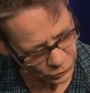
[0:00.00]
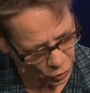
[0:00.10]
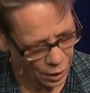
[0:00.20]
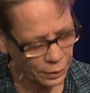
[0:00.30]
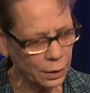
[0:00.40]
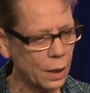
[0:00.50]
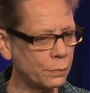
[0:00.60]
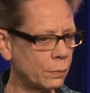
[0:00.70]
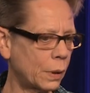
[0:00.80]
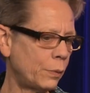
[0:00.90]
talk,
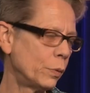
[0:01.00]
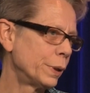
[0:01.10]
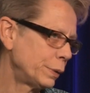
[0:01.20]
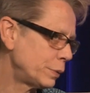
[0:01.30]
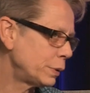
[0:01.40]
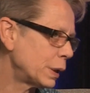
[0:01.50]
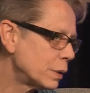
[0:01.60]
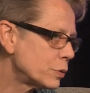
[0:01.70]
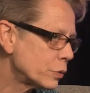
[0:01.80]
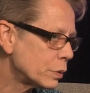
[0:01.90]
I want to get
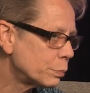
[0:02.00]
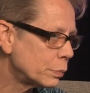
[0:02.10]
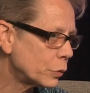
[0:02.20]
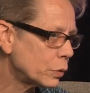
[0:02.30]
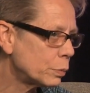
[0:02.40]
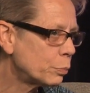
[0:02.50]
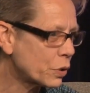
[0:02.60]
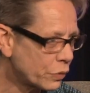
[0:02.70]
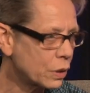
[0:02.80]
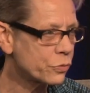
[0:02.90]
into the
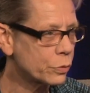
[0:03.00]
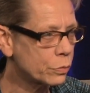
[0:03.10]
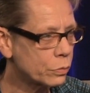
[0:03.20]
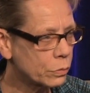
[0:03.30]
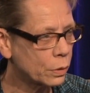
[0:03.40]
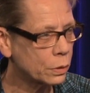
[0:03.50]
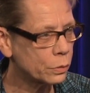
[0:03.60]
breast cancer